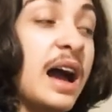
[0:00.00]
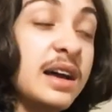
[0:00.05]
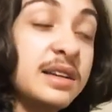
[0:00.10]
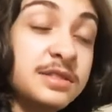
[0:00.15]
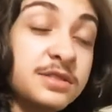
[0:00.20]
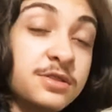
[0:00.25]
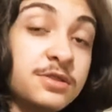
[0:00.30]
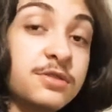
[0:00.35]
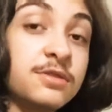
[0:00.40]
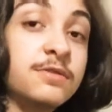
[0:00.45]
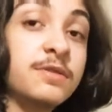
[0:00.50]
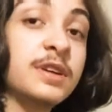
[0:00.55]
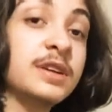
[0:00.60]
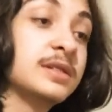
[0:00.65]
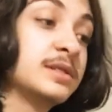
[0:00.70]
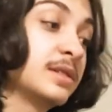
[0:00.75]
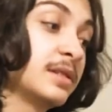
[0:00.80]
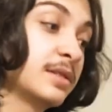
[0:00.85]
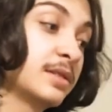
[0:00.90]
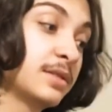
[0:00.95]
you're
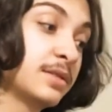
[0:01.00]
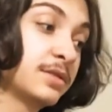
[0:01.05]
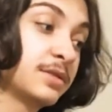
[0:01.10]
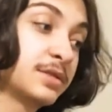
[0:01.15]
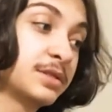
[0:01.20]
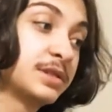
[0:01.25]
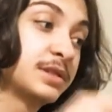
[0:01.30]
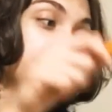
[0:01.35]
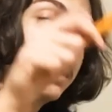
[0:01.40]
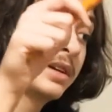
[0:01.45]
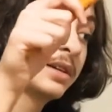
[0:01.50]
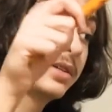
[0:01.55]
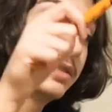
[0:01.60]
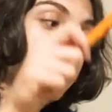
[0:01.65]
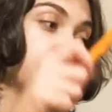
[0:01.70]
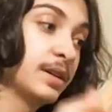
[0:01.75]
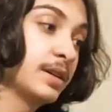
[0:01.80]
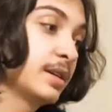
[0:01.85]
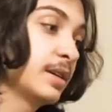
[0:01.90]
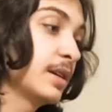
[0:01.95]
raising your stick, you
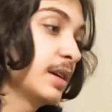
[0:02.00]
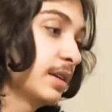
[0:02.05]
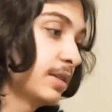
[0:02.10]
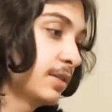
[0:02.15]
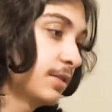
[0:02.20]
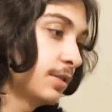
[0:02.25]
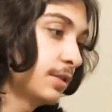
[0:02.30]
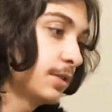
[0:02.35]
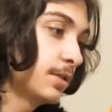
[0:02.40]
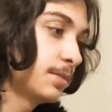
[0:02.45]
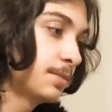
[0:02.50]
hit again. So,